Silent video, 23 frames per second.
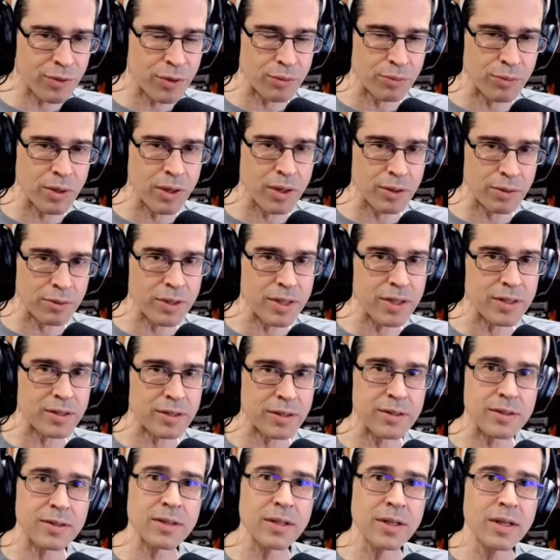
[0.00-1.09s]
the wrong
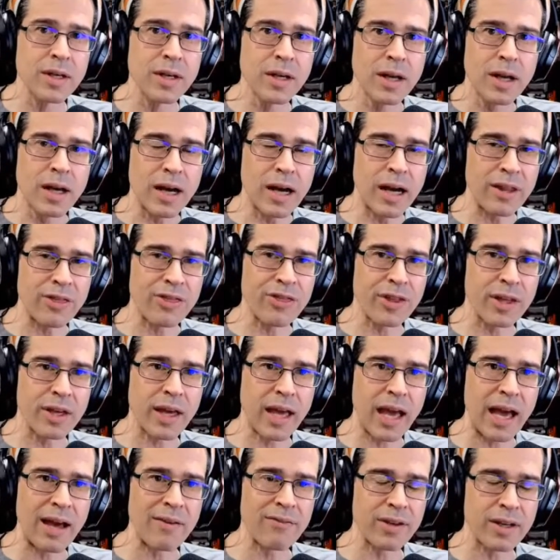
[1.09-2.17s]
reasons. I
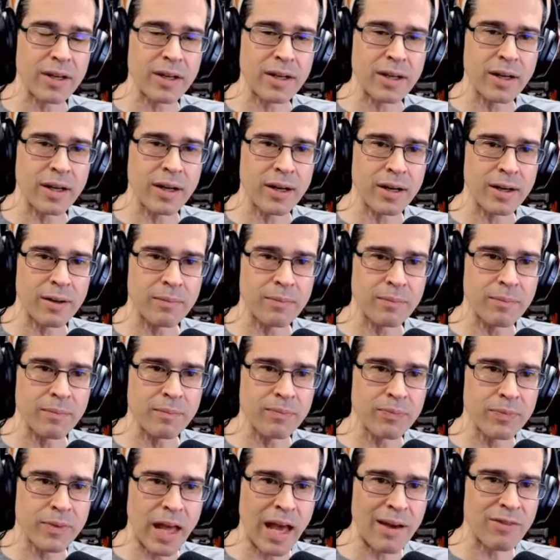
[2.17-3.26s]
think having
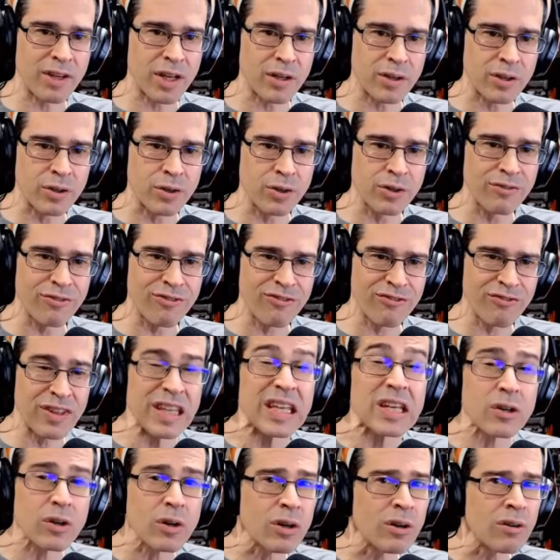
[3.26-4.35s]
a good
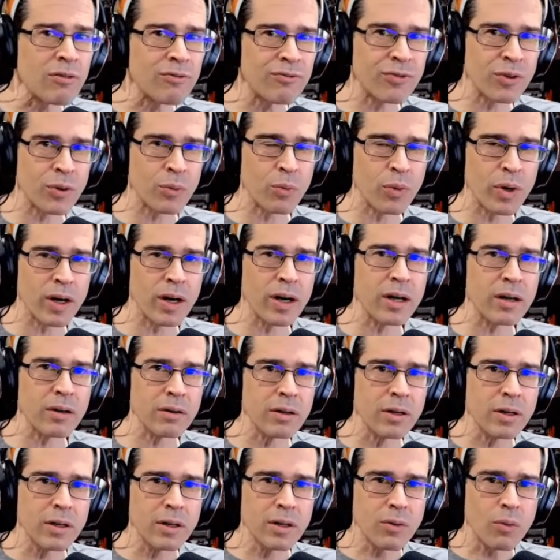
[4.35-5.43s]
feel for
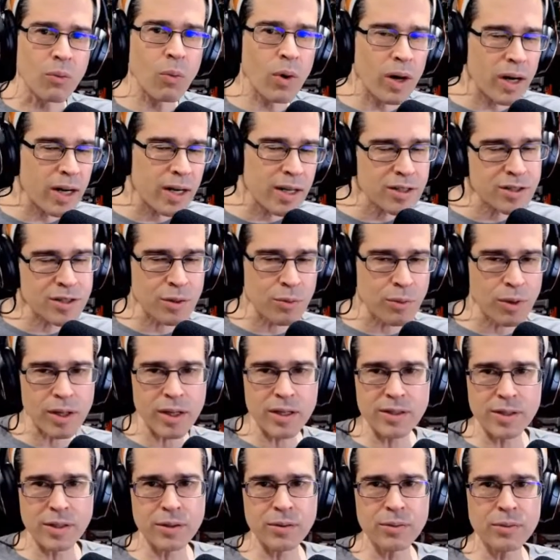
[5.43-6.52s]
what it is you want
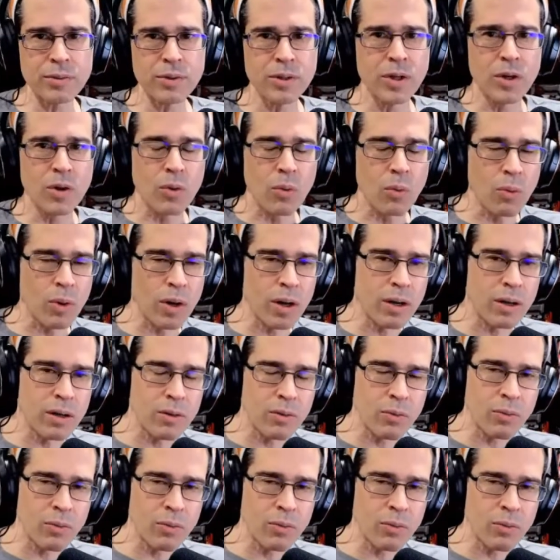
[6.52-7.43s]
to do, what